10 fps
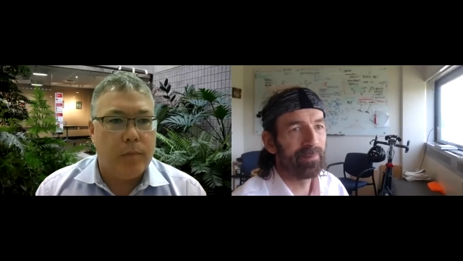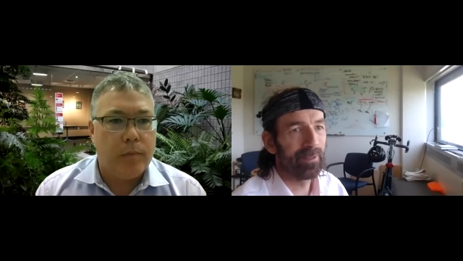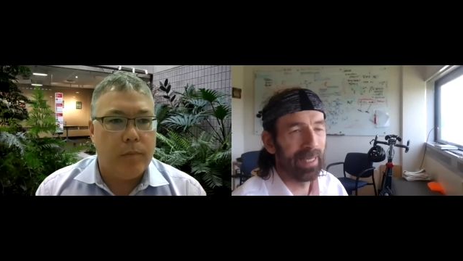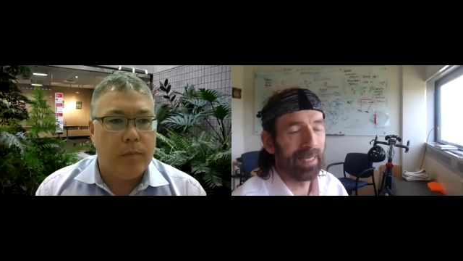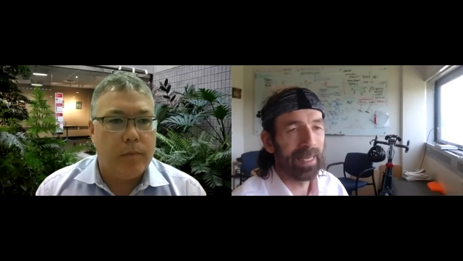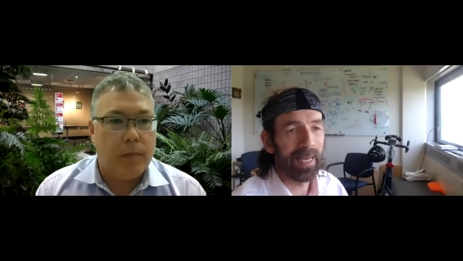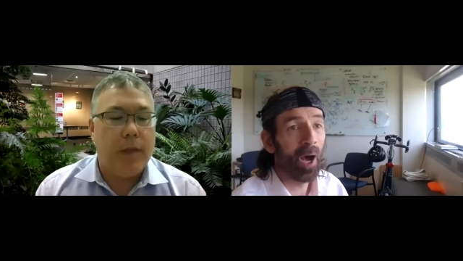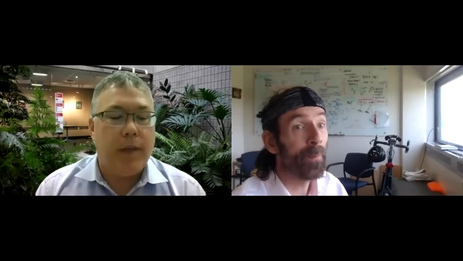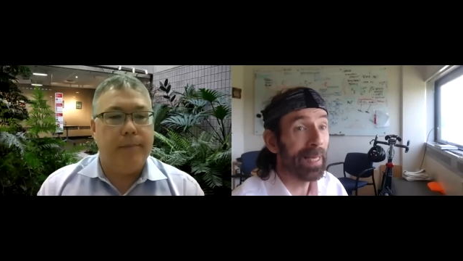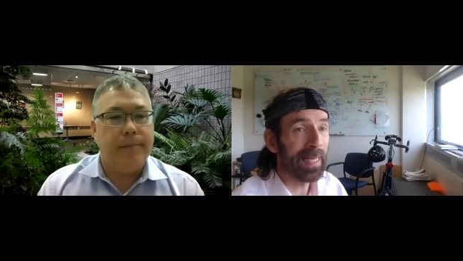Speaker 1: right? And how
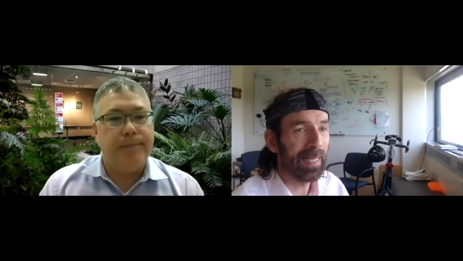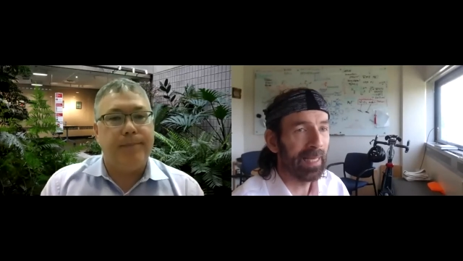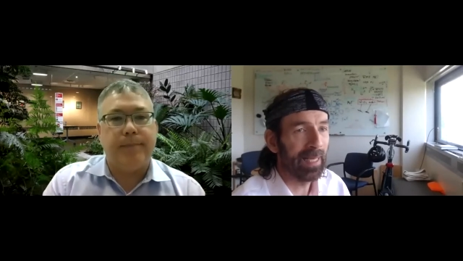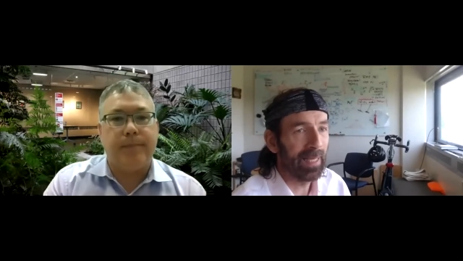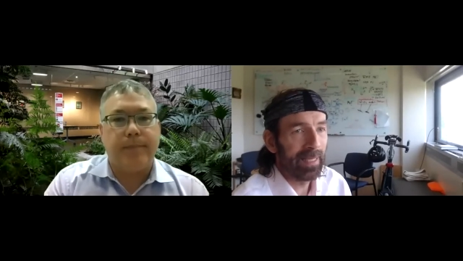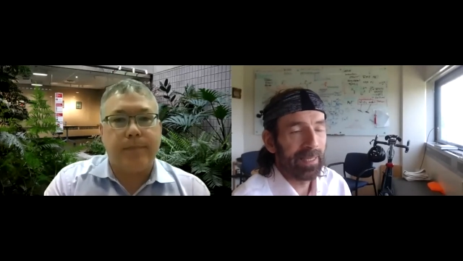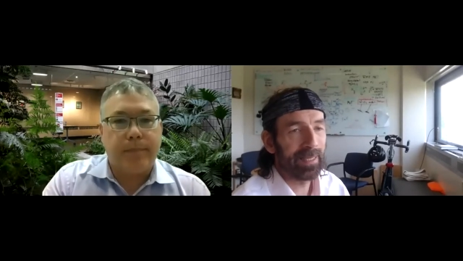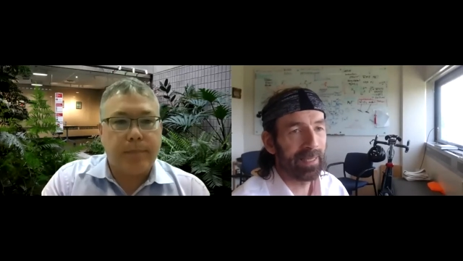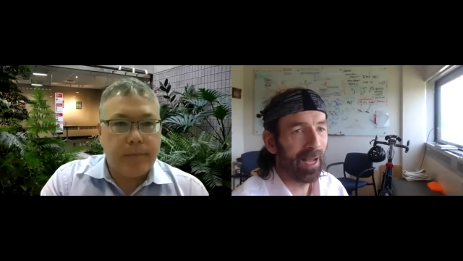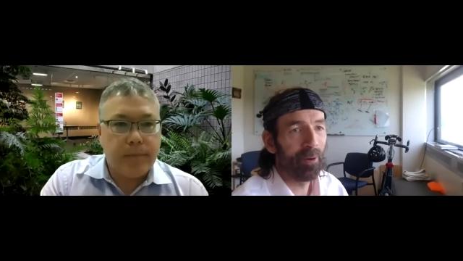yeah. many, uh,
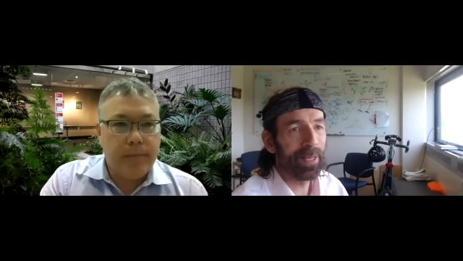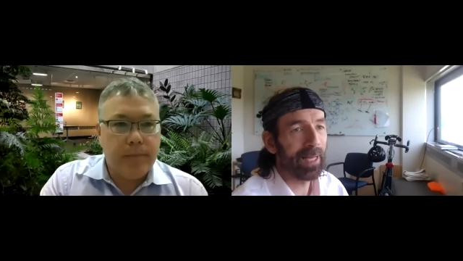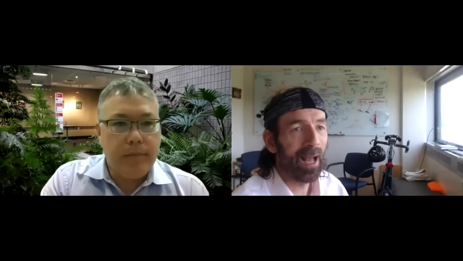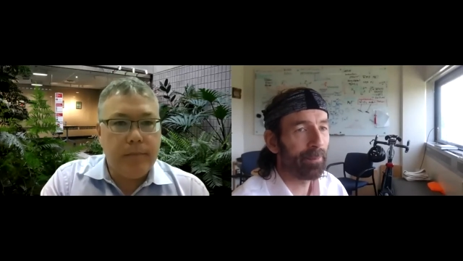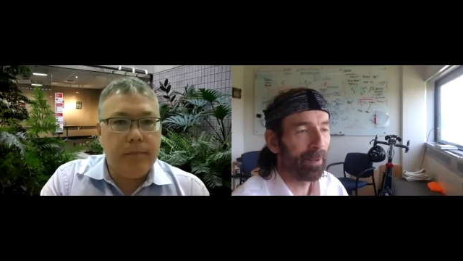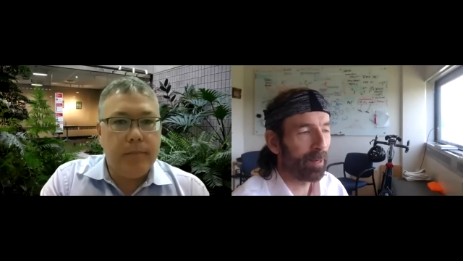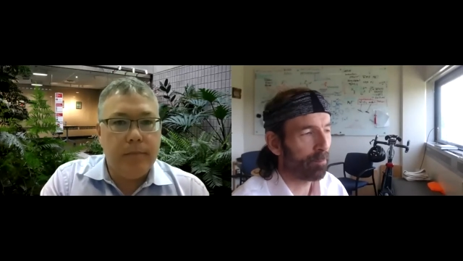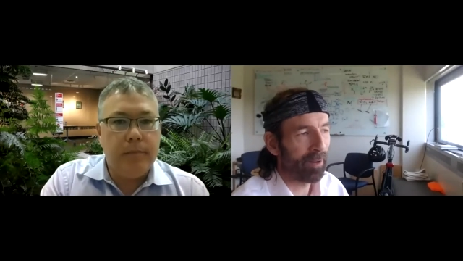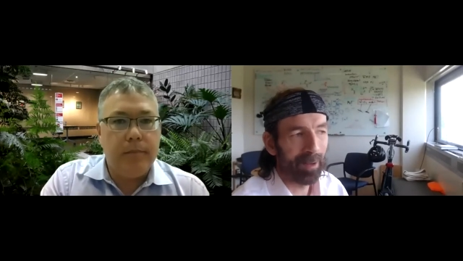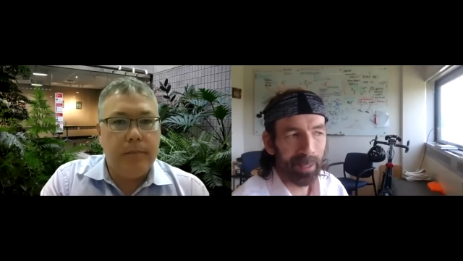how many compounds we're
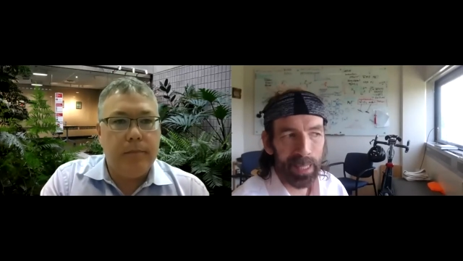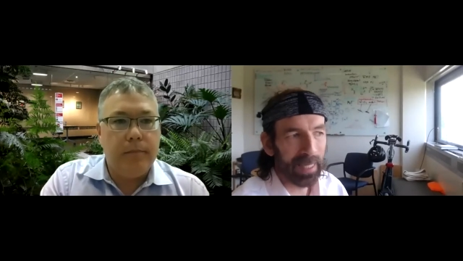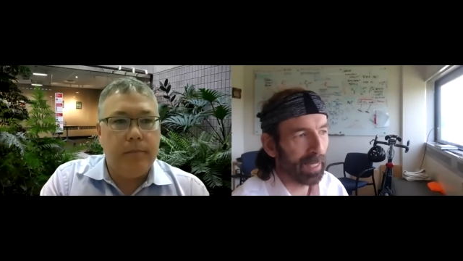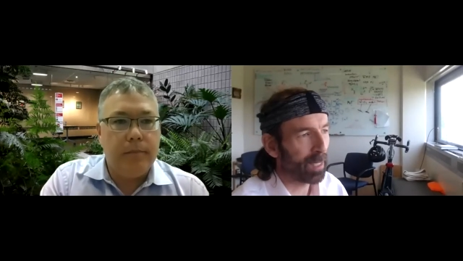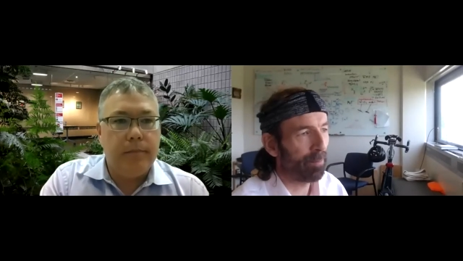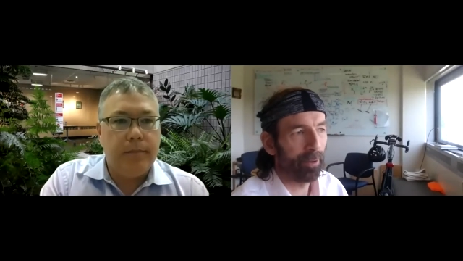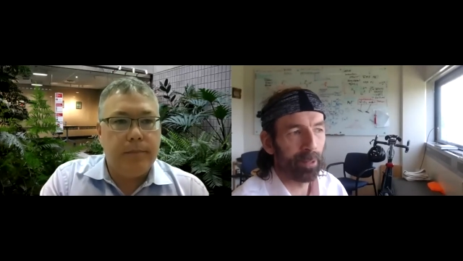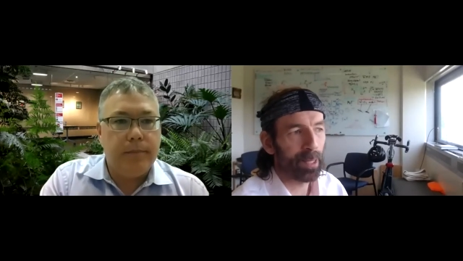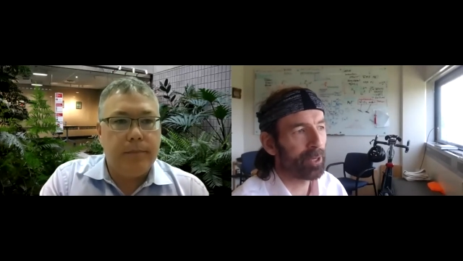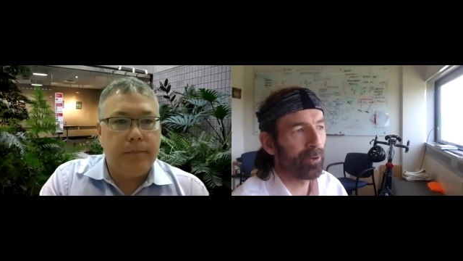constantly exposed
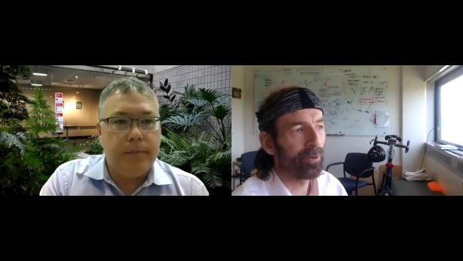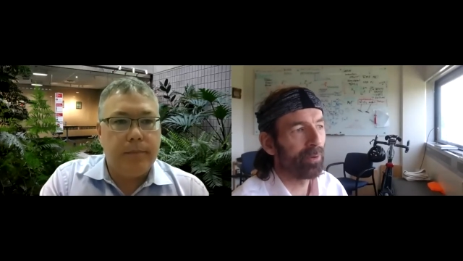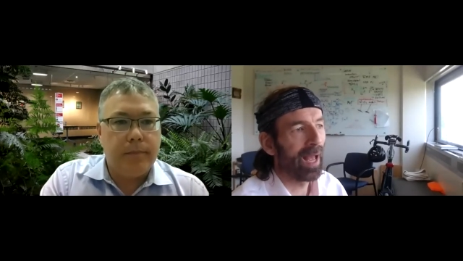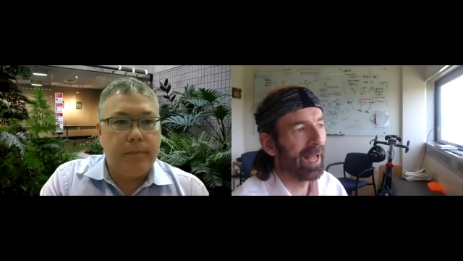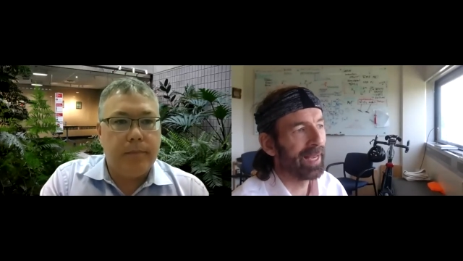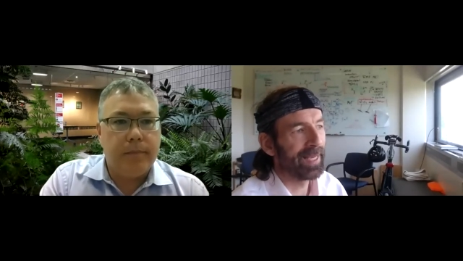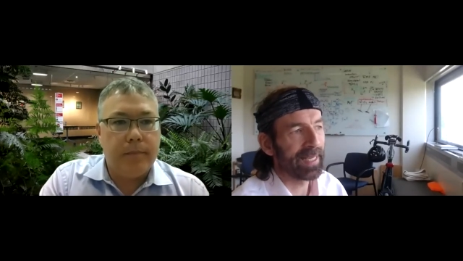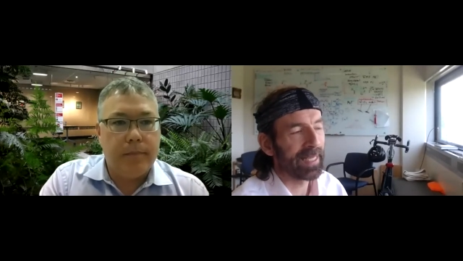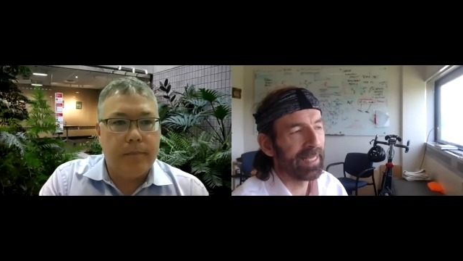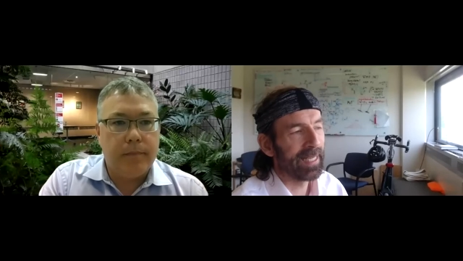to, and
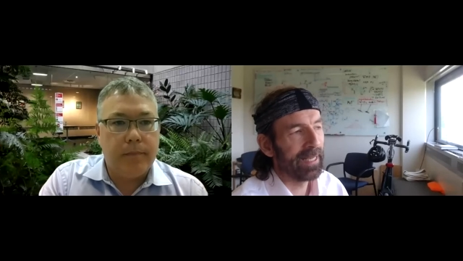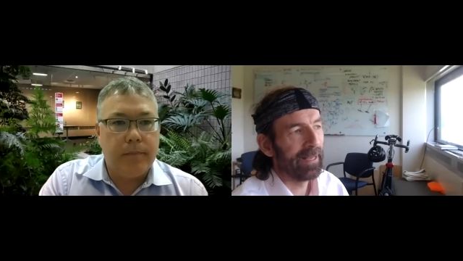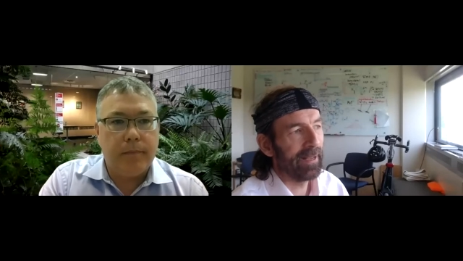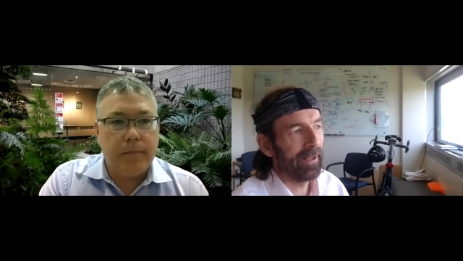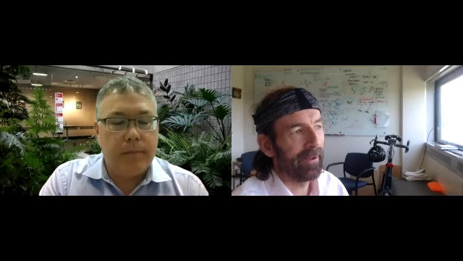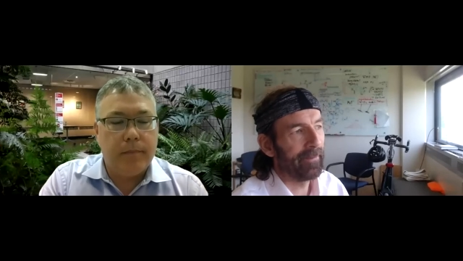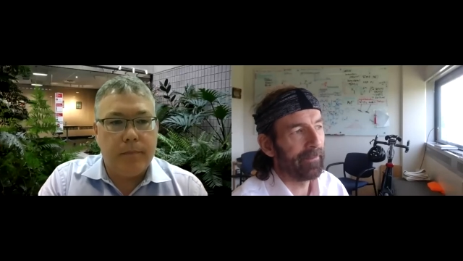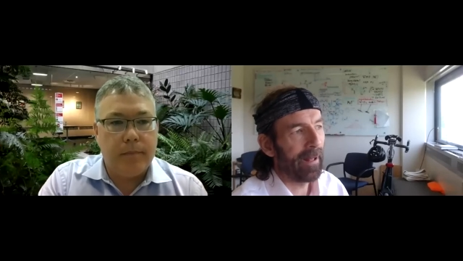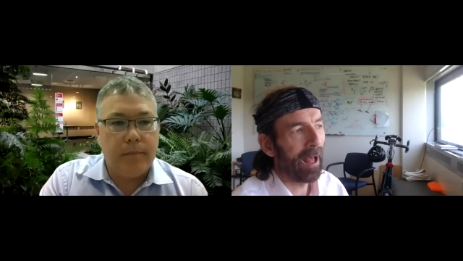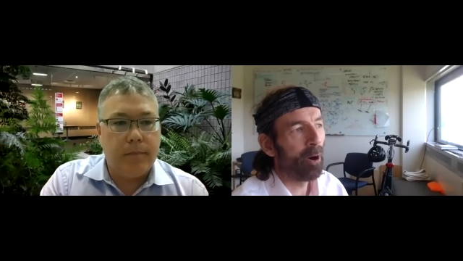uh,
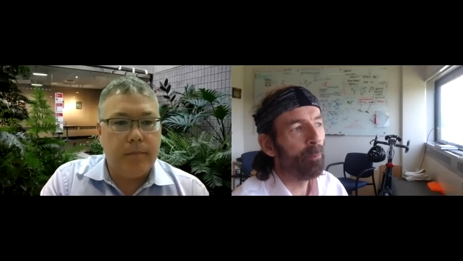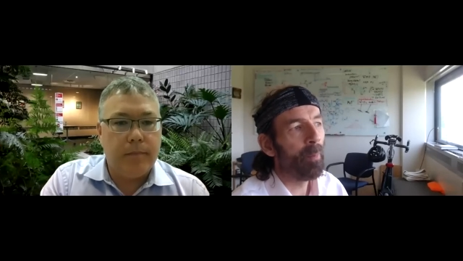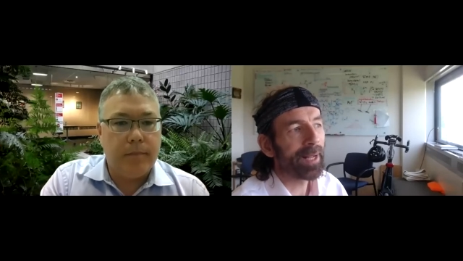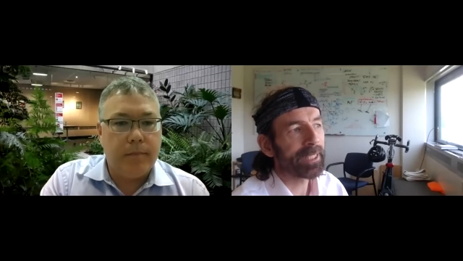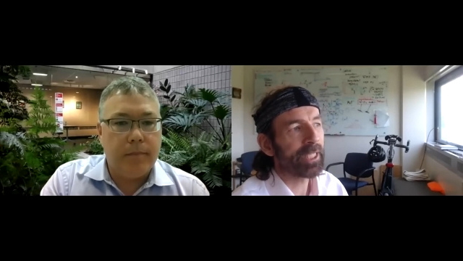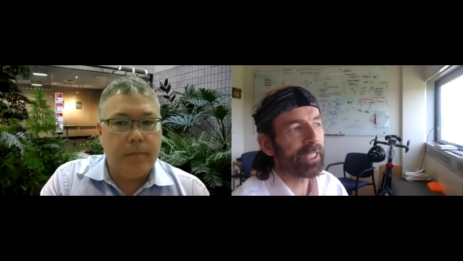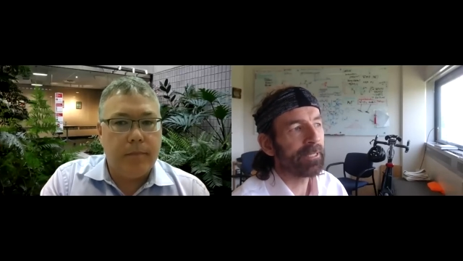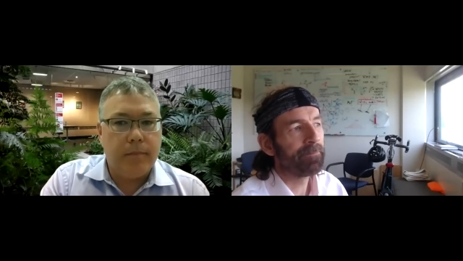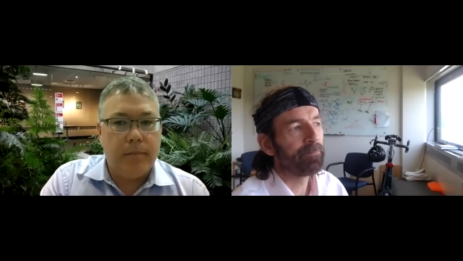how much